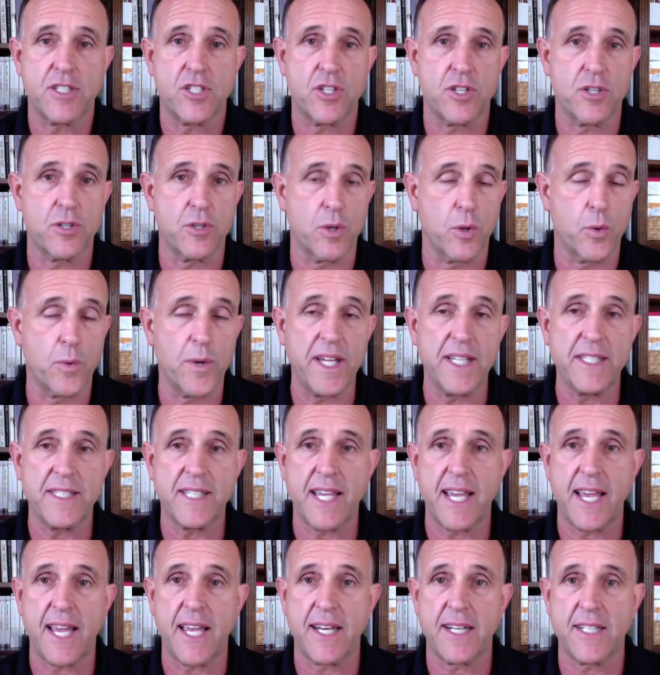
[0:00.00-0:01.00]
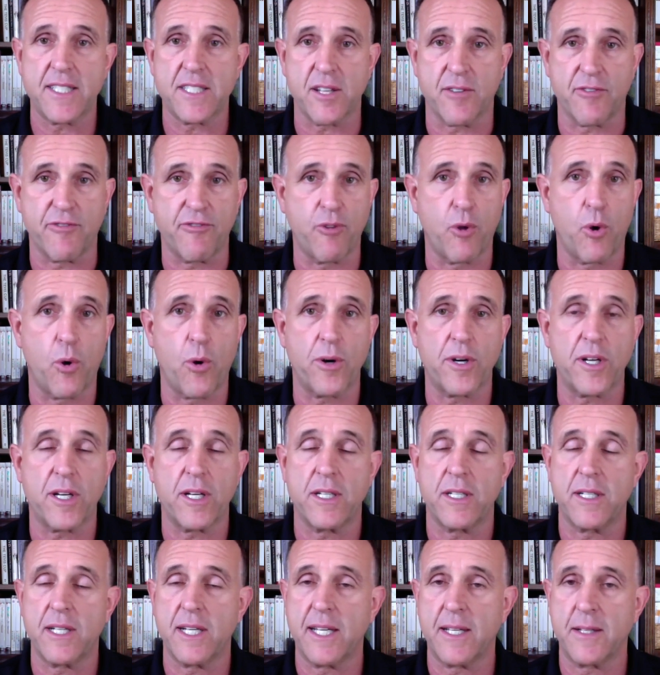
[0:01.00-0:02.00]
to Louisiana to
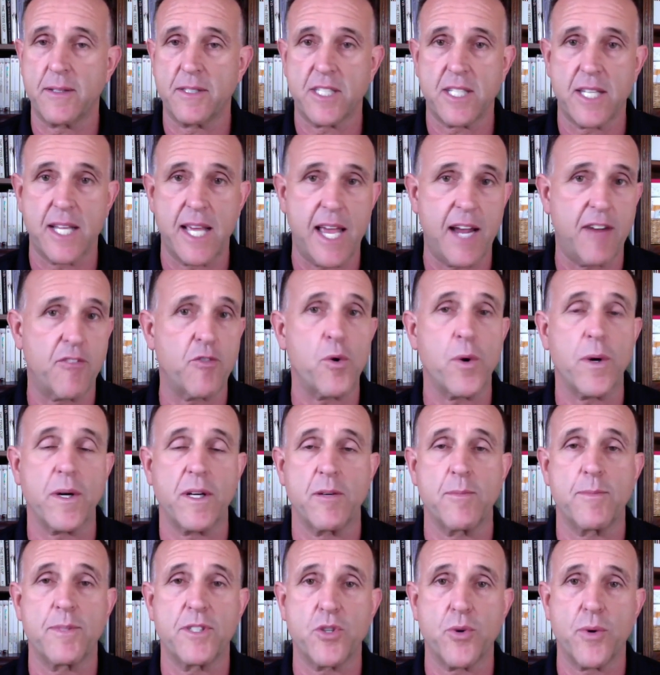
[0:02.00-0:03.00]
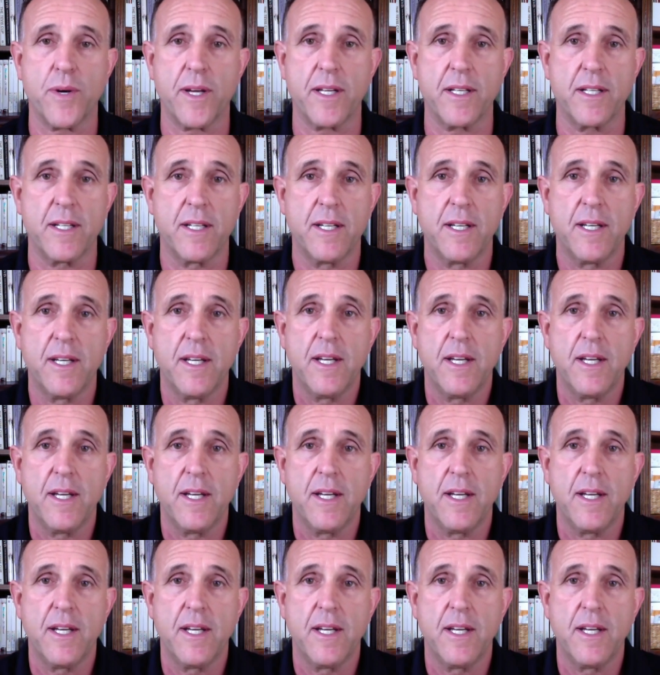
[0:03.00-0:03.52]
Florida and everywhere in between.